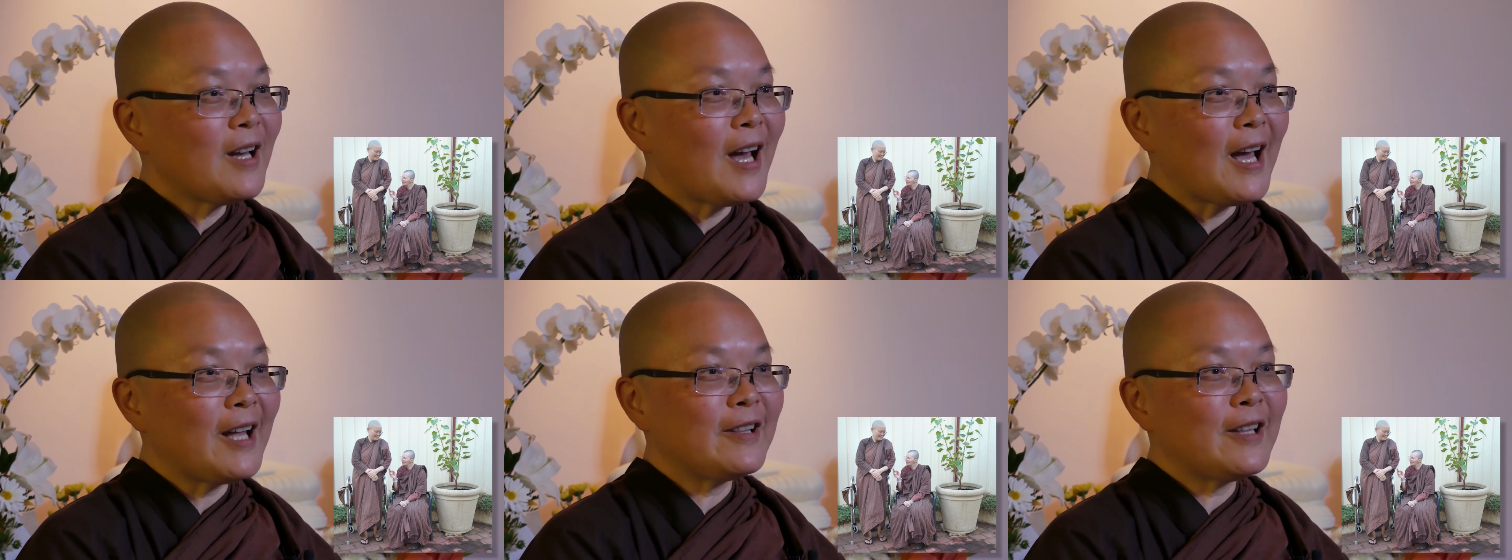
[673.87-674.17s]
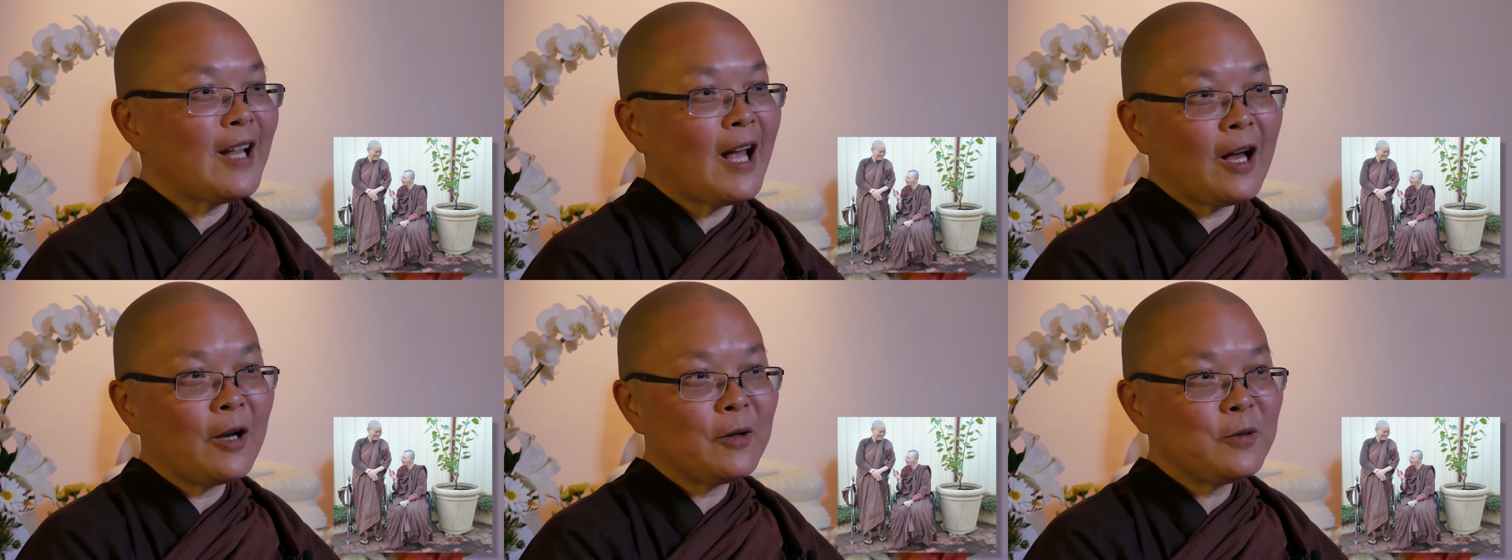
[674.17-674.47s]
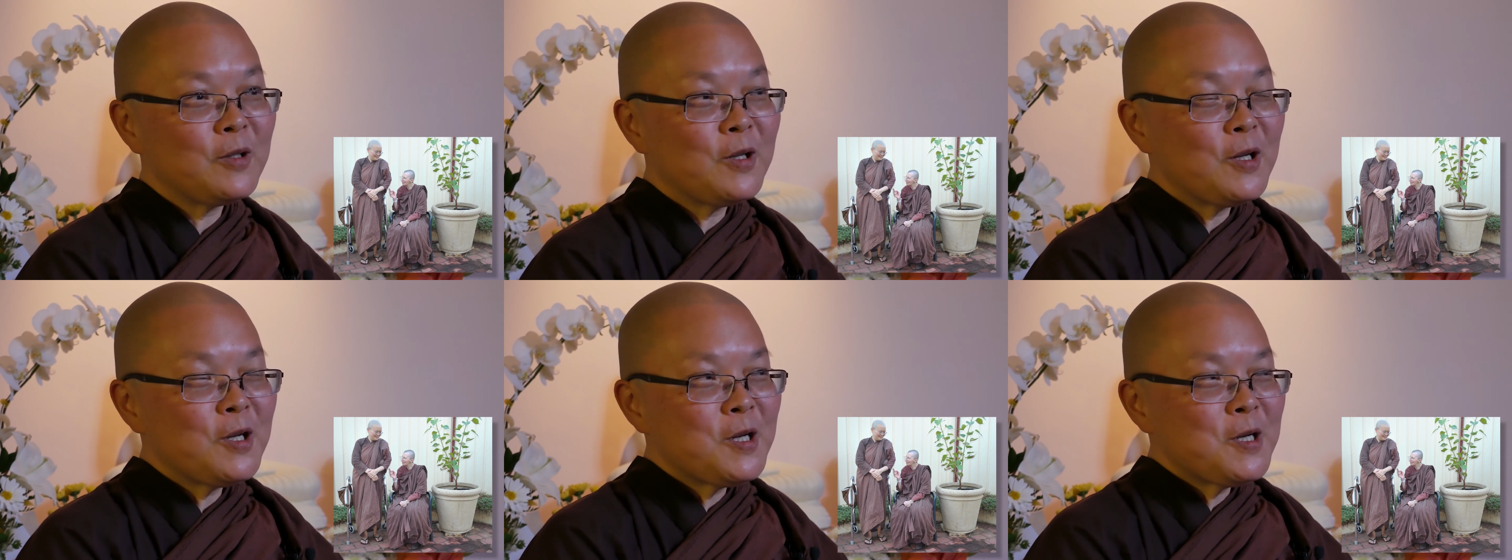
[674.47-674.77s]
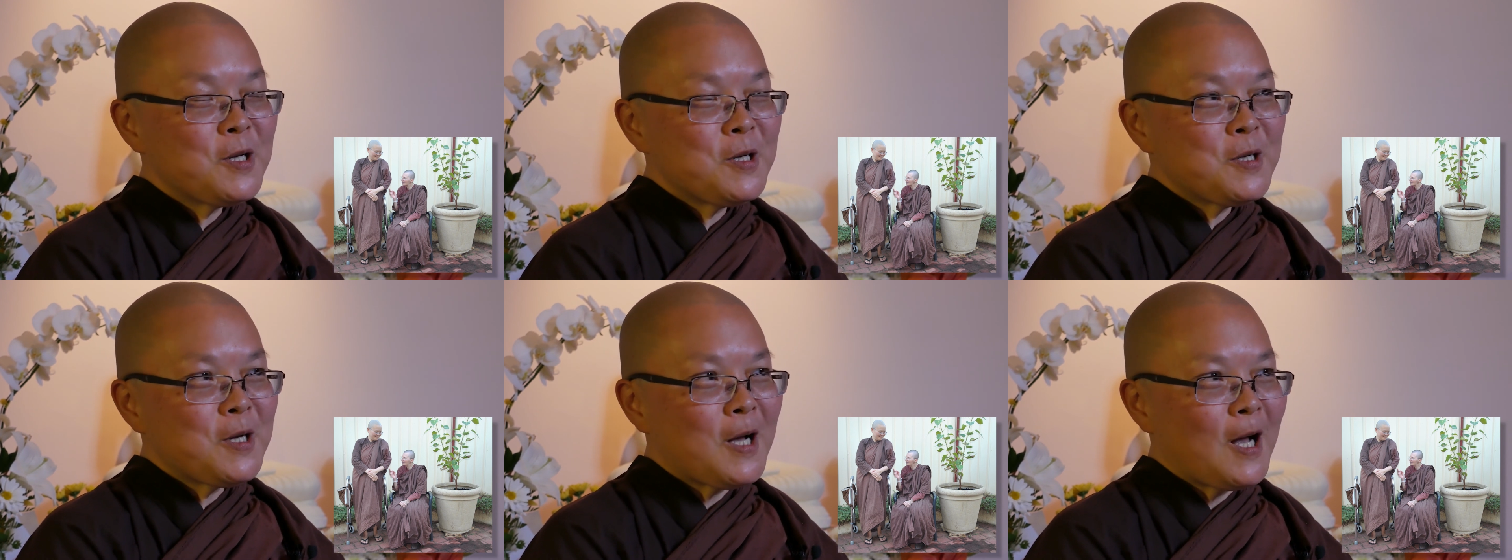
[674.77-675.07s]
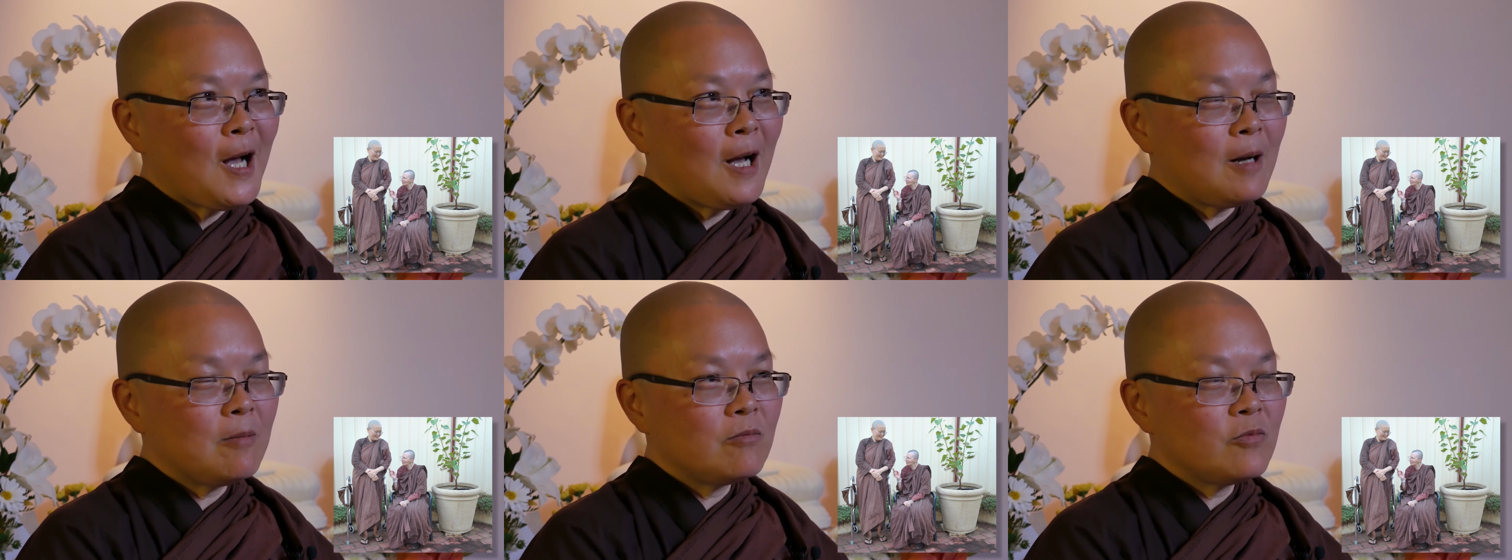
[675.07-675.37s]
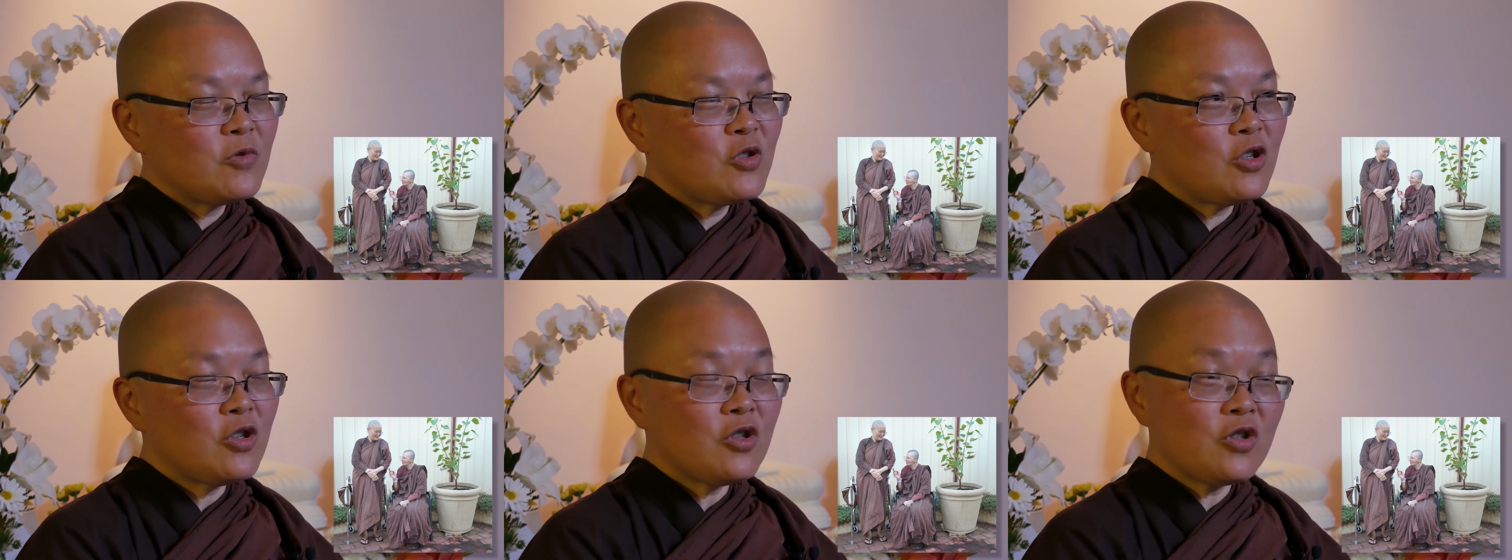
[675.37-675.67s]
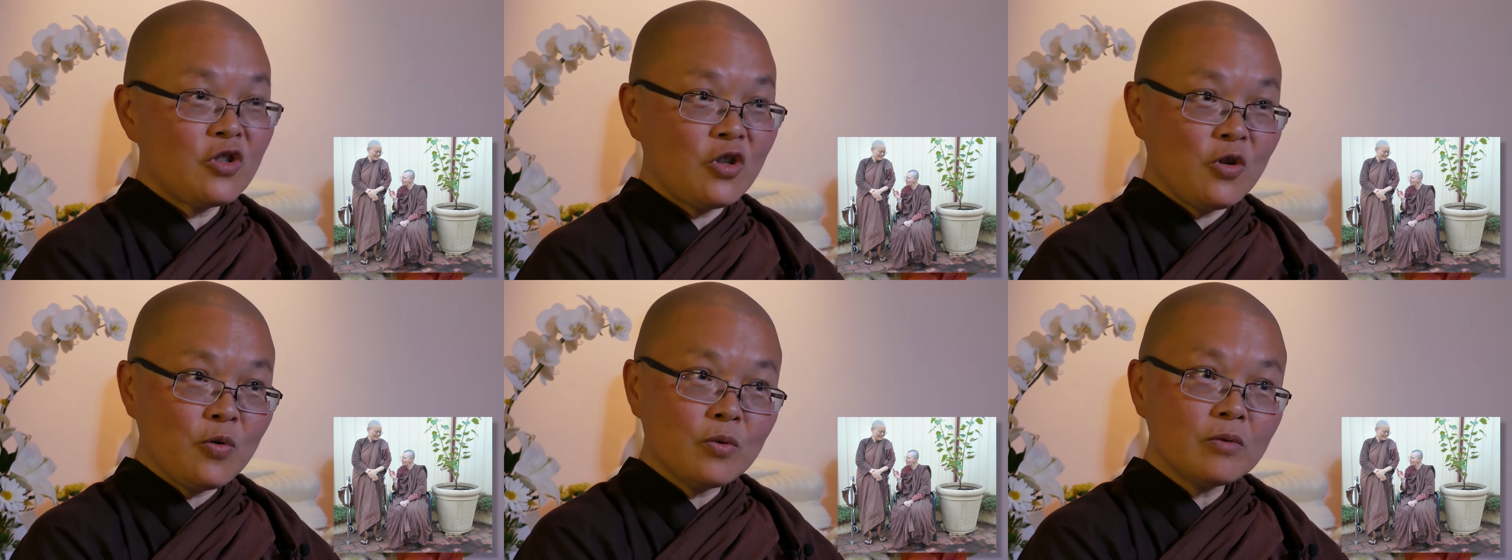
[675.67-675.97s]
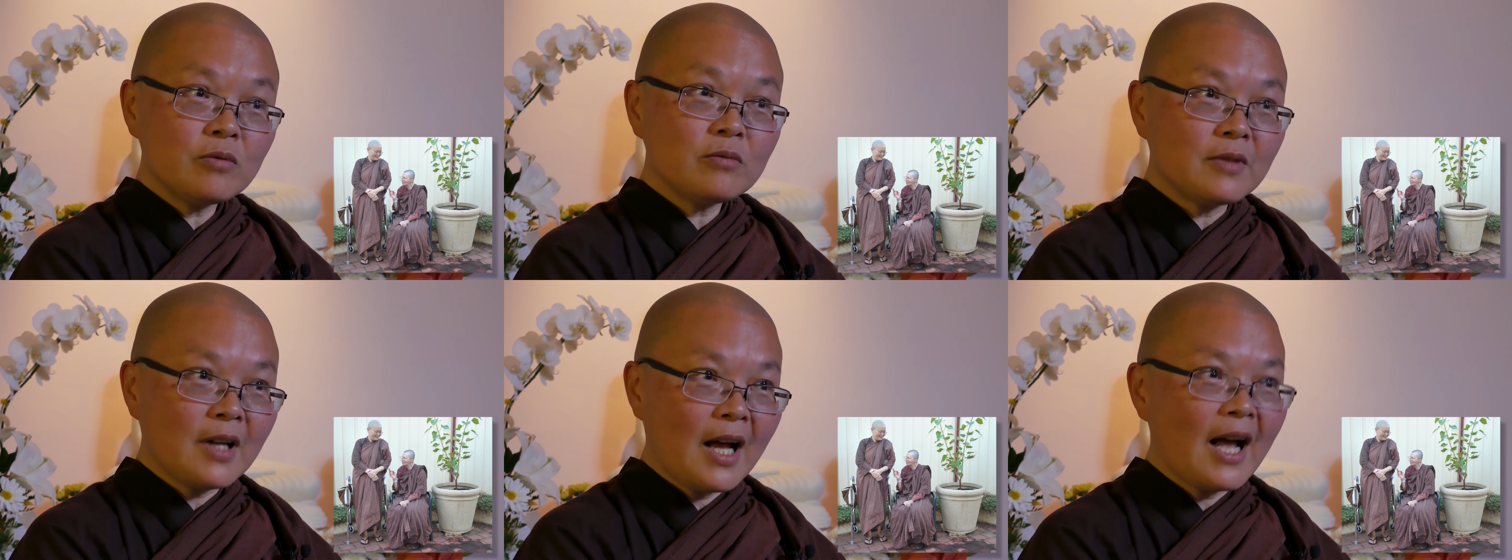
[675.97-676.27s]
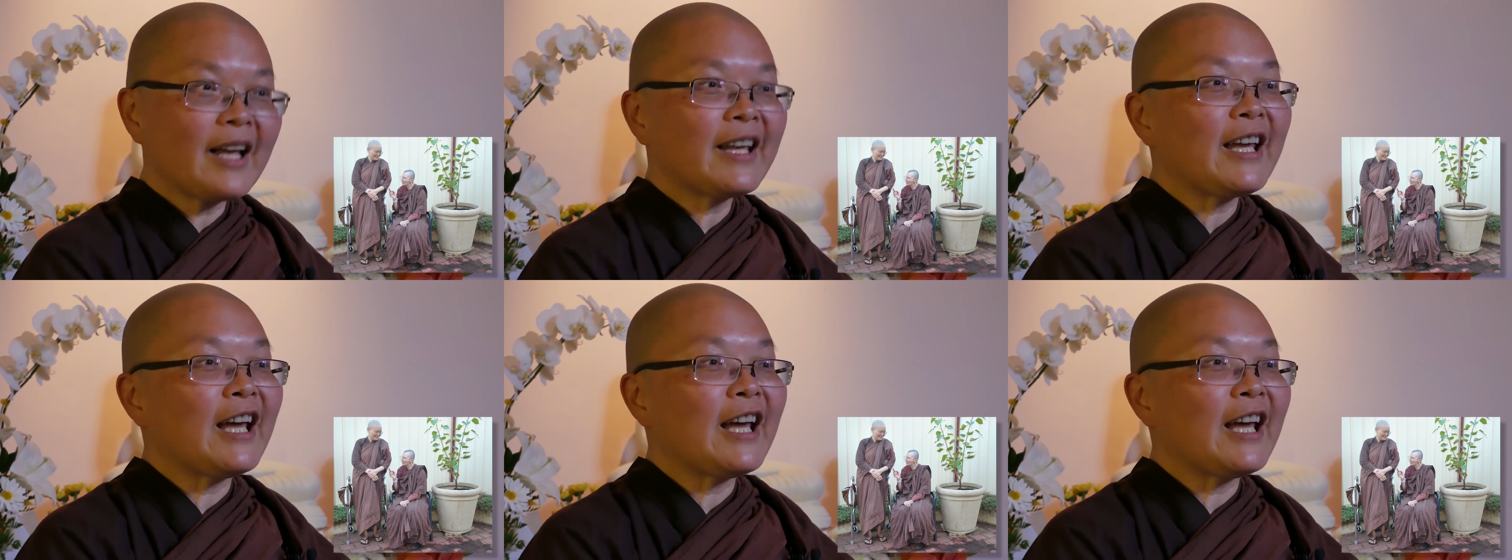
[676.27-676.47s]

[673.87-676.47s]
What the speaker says: And now I